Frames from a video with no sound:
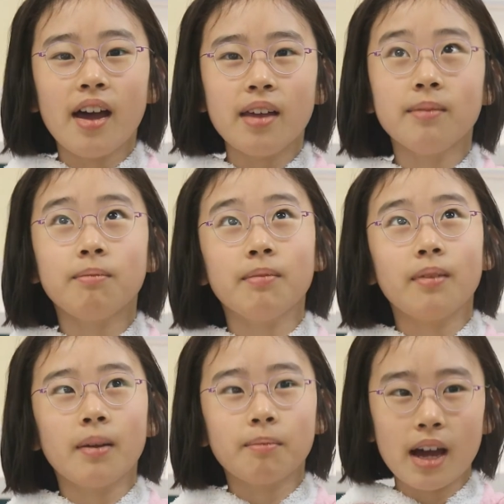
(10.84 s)

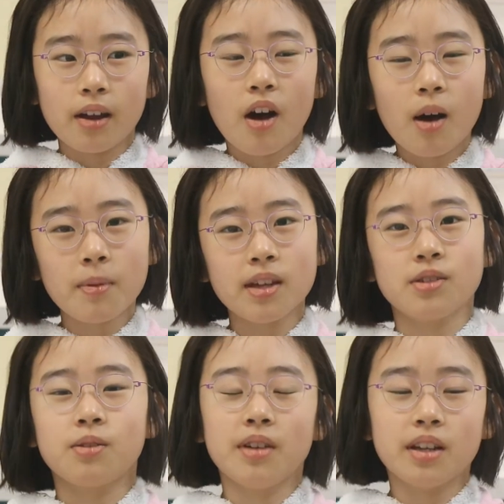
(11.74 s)
And my hobby
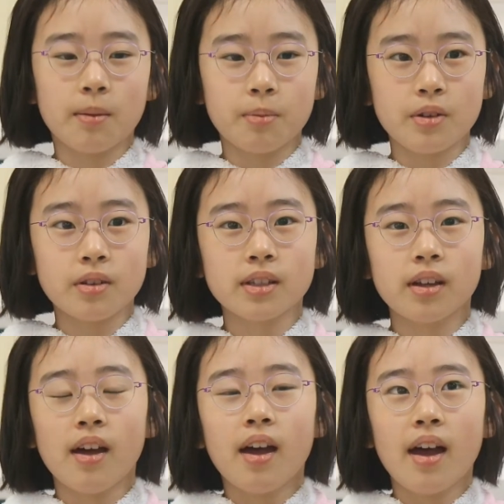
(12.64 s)
is read a book,
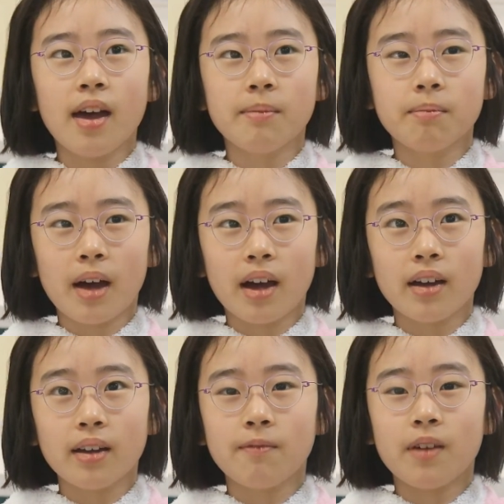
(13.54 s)
and
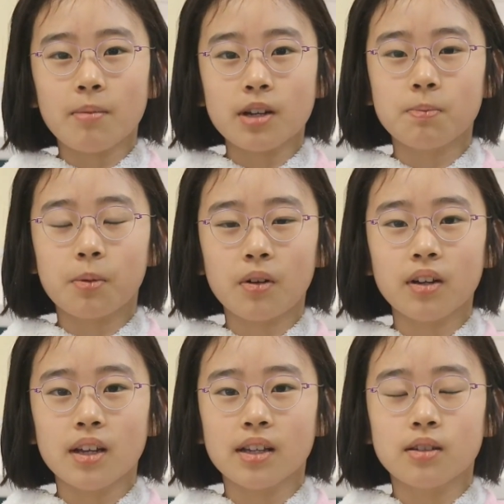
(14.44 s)
my favorite
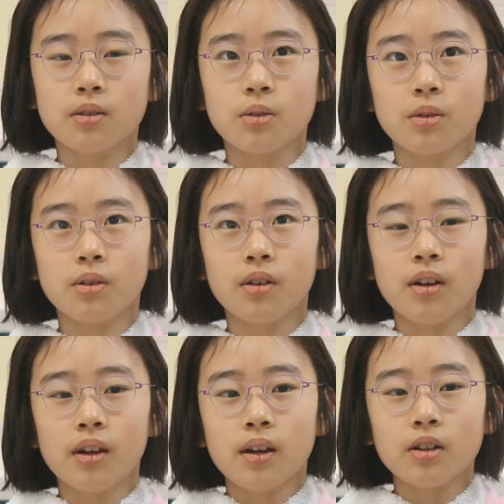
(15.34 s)
sport is to
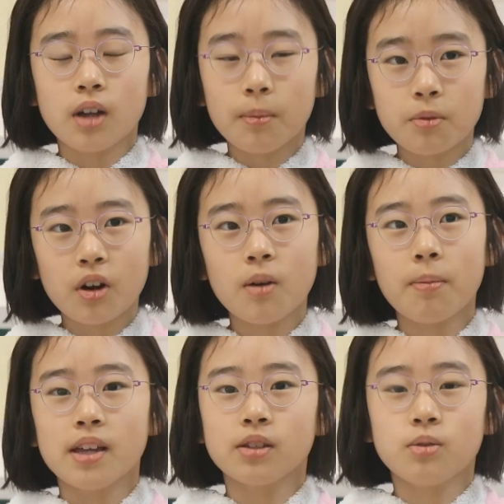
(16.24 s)
jump
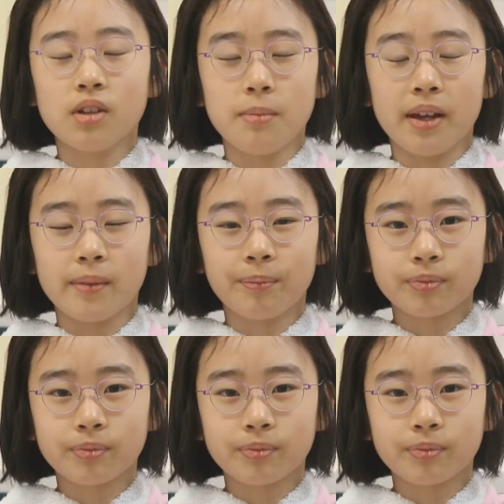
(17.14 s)
rope and swimming.